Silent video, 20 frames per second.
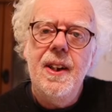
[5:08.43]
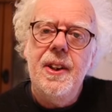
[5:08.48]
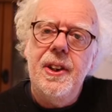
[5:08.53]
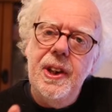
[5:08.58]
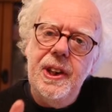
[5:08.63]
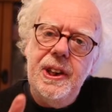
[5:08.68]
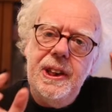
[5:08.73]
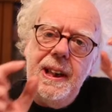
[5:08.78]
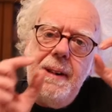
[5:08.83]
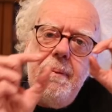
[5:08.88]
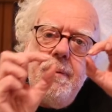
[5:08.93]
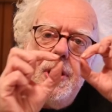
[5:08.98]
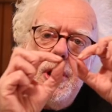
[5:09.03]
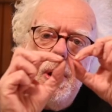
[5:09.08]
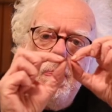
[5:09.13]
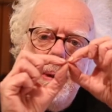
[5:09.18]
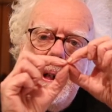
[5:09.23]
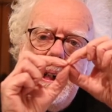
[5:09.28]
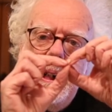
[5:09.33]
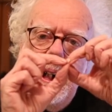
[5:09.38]
there seems
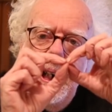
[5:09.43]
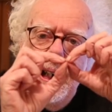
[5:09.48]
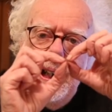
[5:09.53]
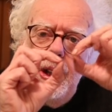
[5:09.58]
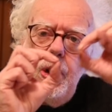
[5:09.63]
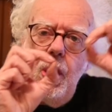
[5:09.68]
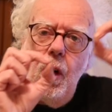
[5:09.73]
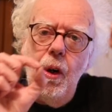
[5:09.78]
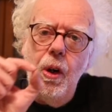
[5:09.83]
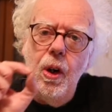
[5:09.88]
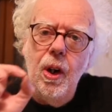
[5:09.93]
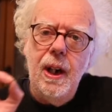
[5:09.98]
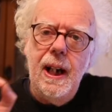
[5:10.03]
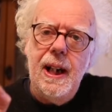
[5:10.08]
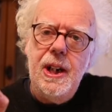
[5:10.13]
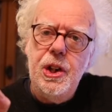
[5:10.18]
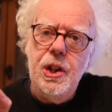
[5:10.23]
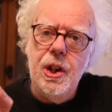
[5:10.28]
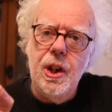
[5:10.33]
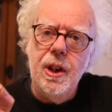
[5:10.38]
to be a
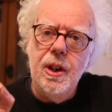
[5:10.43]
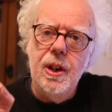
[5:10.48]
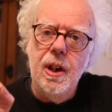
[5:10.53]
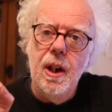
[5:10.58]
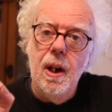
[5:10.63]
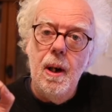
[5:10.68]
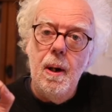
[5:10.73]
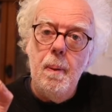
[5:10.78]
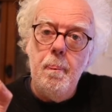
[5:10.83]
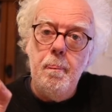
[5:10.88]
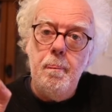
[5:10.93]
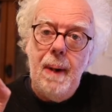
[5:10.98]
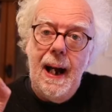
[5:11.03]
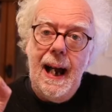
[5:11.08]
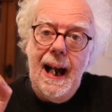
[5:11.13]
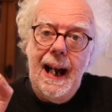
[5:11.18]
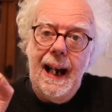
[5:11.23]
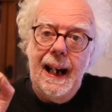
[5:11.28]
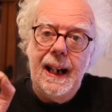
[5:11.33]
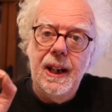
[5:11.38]
correlation
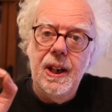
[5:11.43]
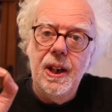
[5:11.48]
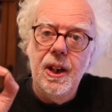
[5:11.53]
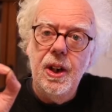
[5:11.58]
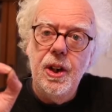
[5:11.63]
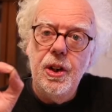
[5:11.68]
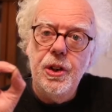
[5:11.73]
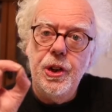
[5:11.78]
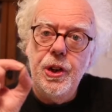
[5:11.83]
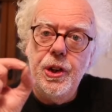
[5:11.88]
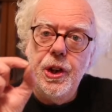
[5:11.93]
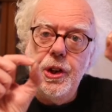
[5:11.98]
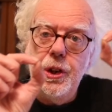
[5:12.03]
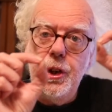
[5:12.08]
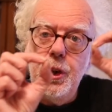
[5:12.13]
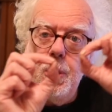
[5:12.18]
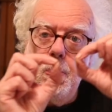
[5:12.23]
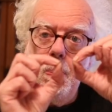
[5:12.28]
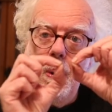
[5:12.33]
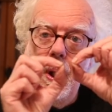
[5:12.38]
back to the two